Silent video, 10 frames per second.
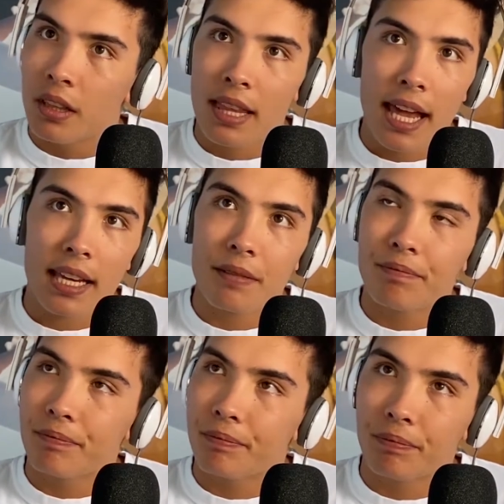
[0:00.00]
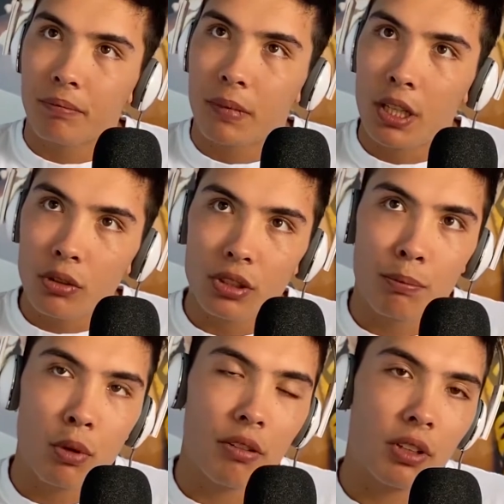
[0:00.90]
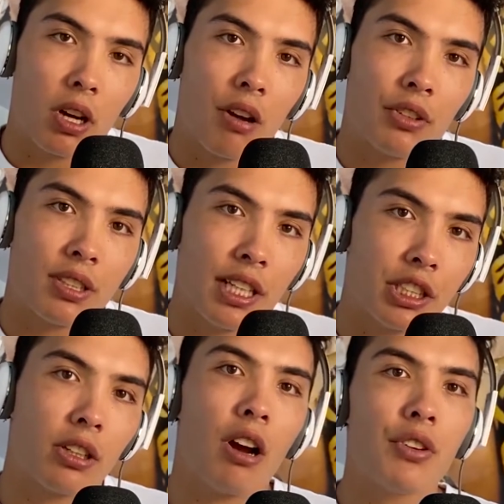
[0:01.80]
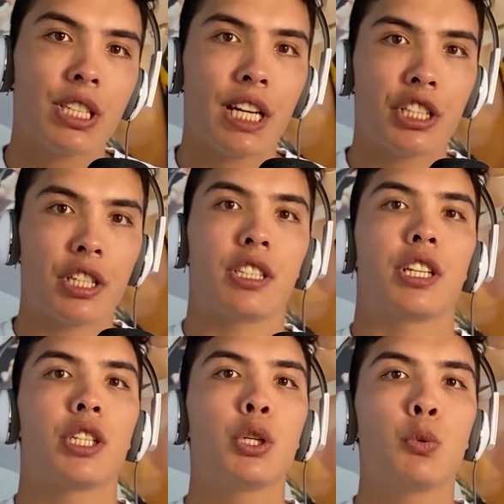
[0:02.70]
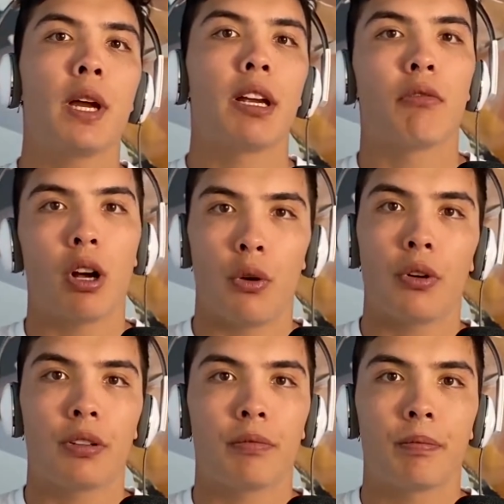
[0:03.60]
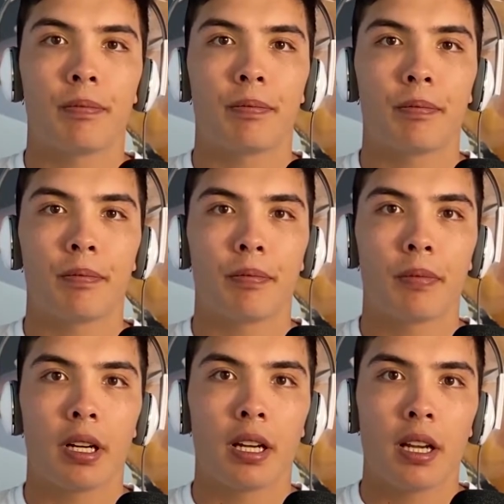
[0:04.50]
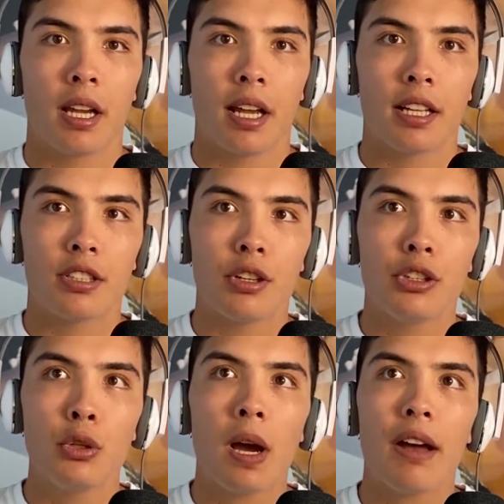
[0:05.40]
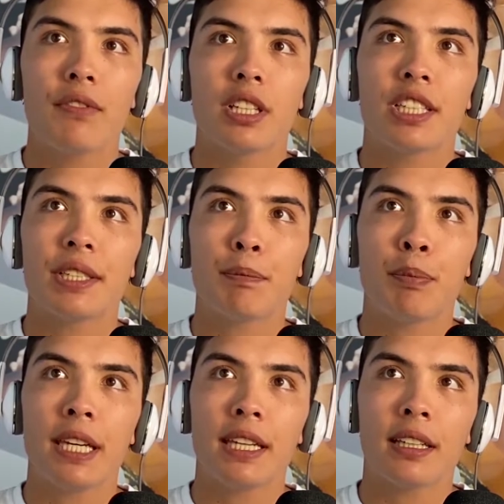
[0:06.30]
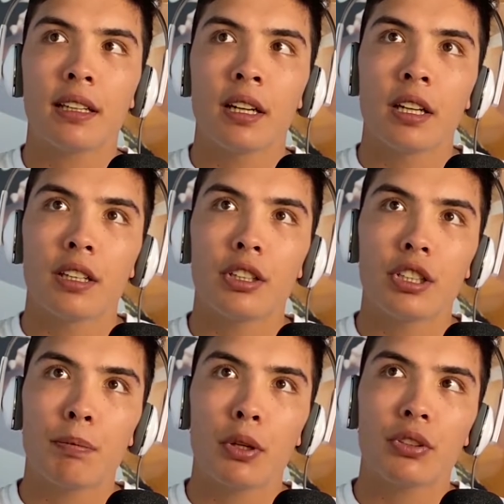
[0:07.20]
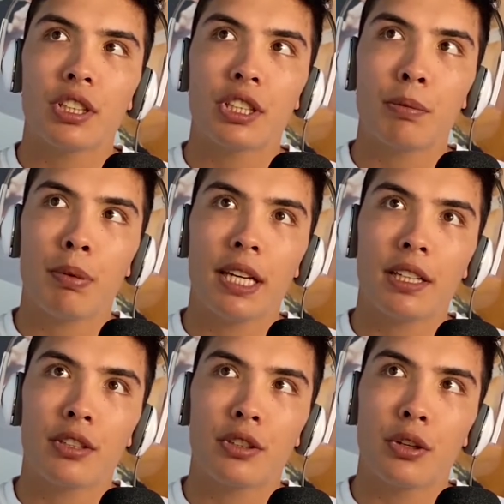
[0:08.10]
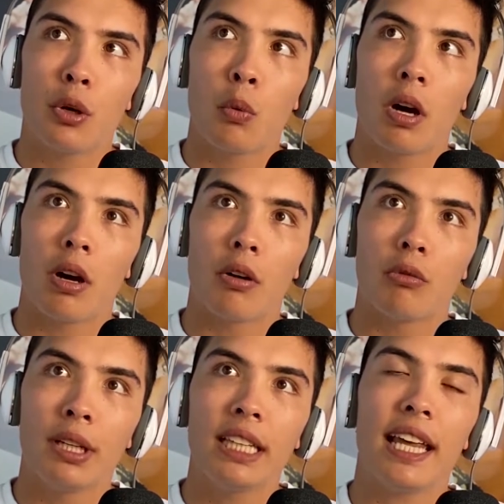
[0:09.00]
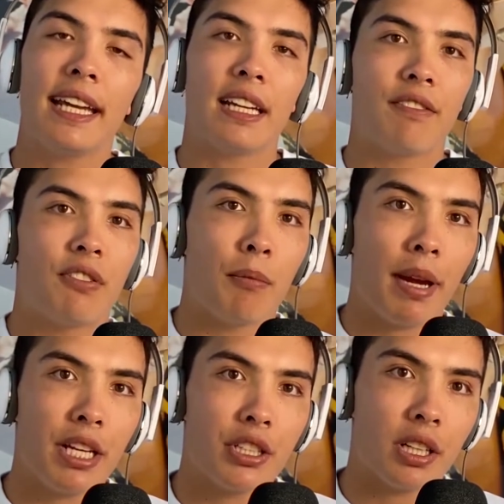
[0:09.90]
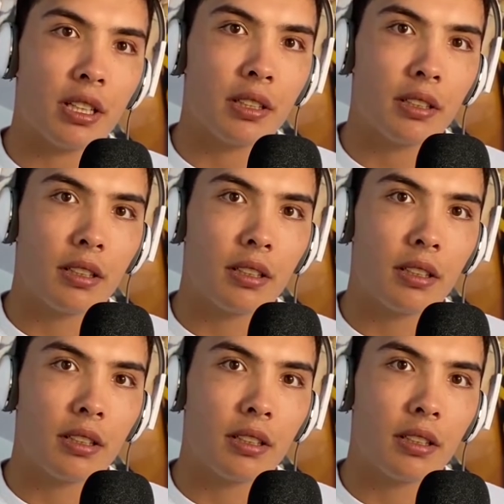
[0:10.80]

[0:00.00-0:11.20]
that kills the point of a conversation. Conversation is a two-way road. And so you have to speak. You're supposed to speak to relay information.